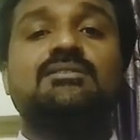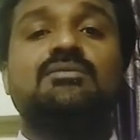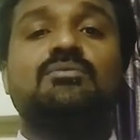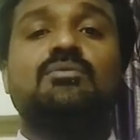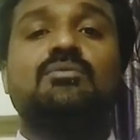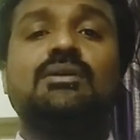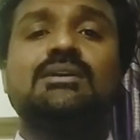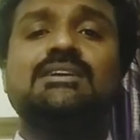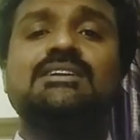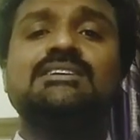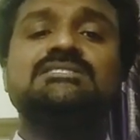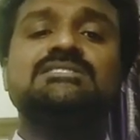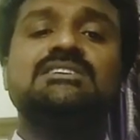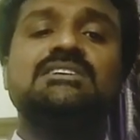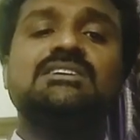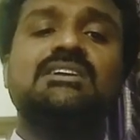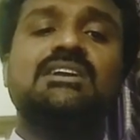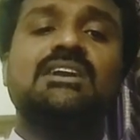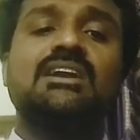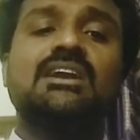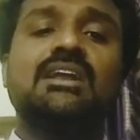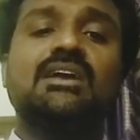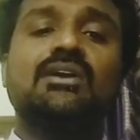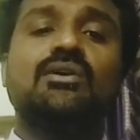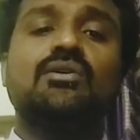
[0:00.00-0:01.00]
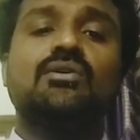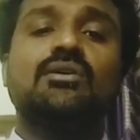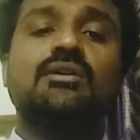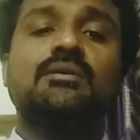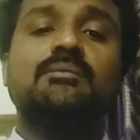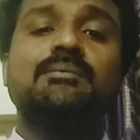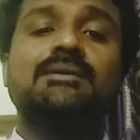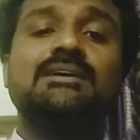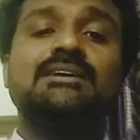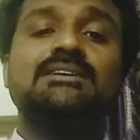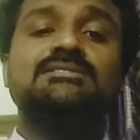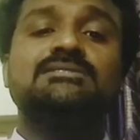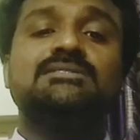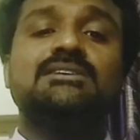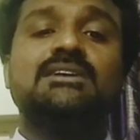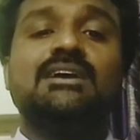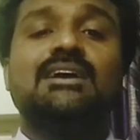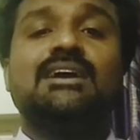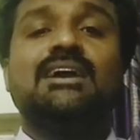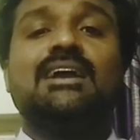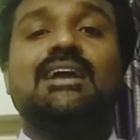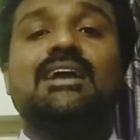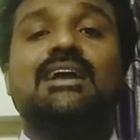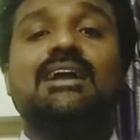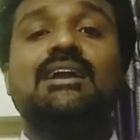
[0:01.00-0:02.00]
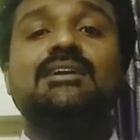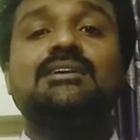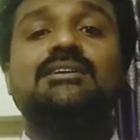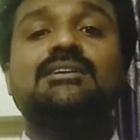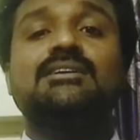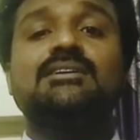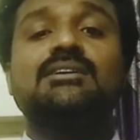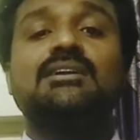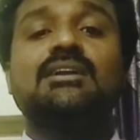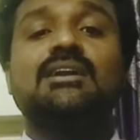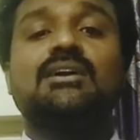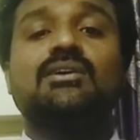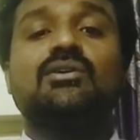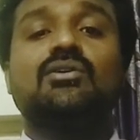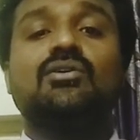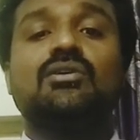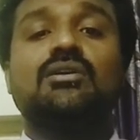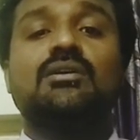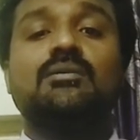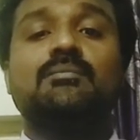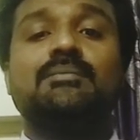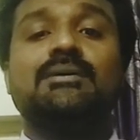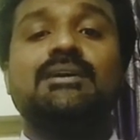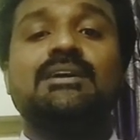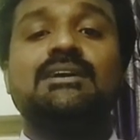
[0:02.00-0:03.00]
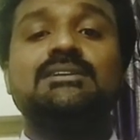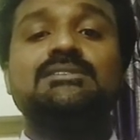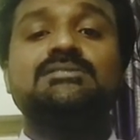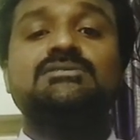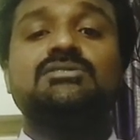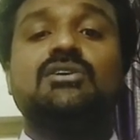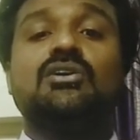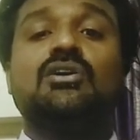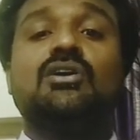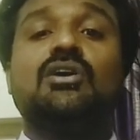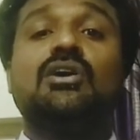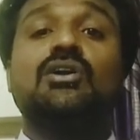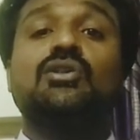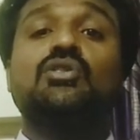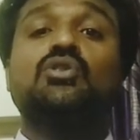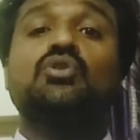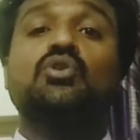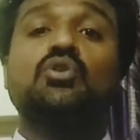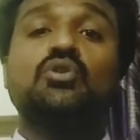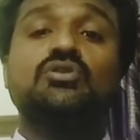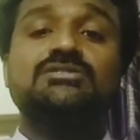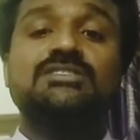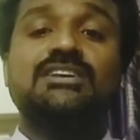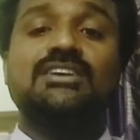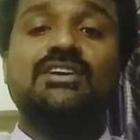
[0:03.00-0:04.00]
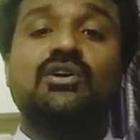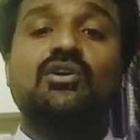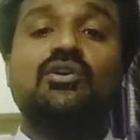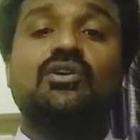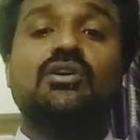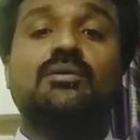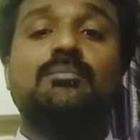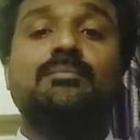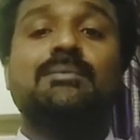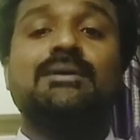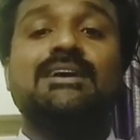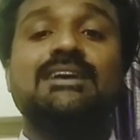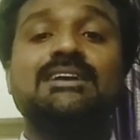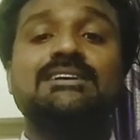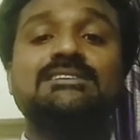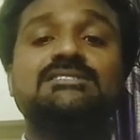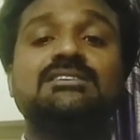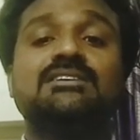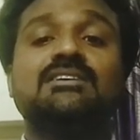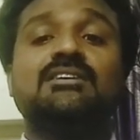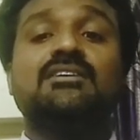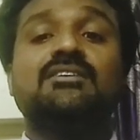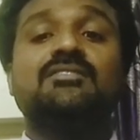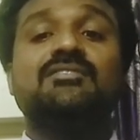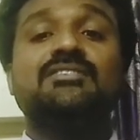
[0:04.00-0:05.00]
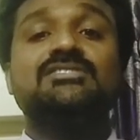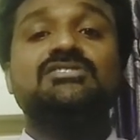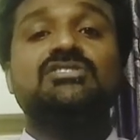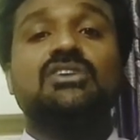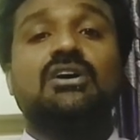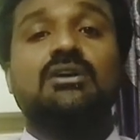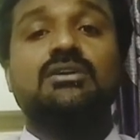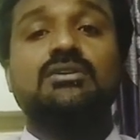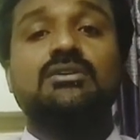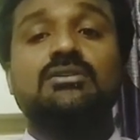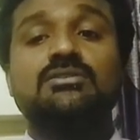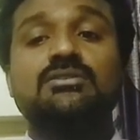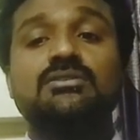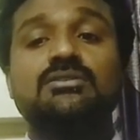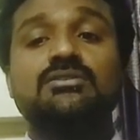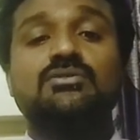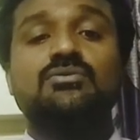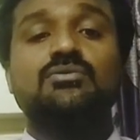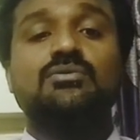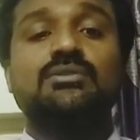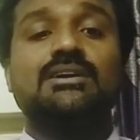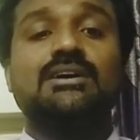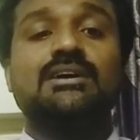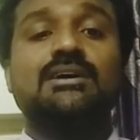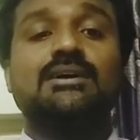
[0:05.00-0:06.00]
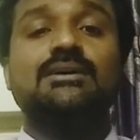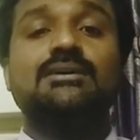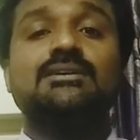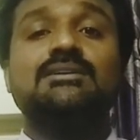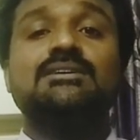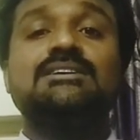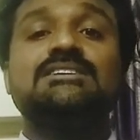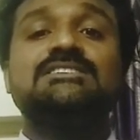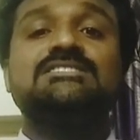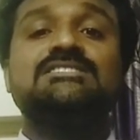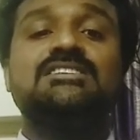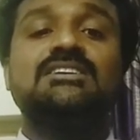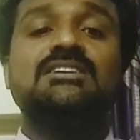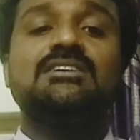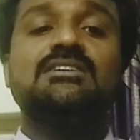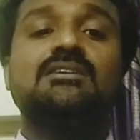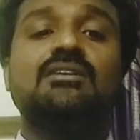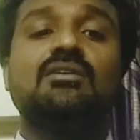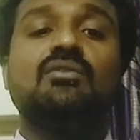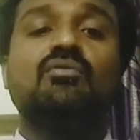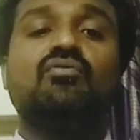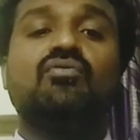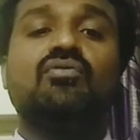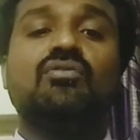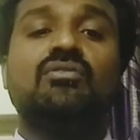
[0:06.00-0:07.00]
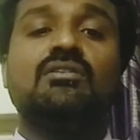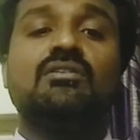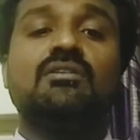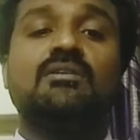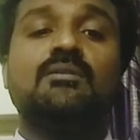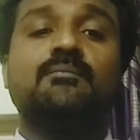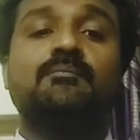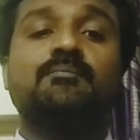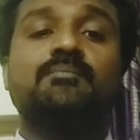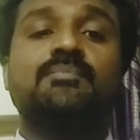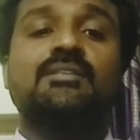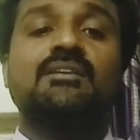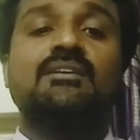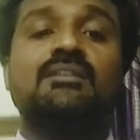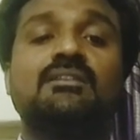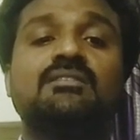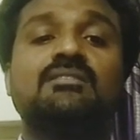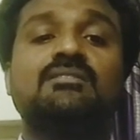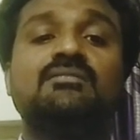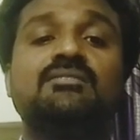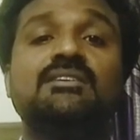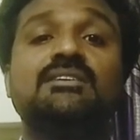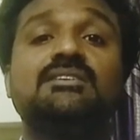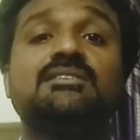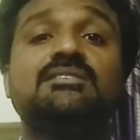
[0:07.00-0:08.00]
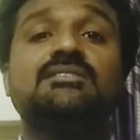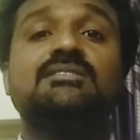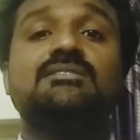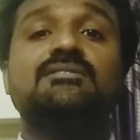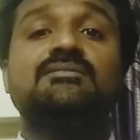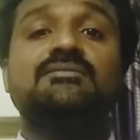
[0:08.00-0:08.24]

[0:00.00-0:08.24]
What is internal economies? Internal economies are those economies which occur to a single firm with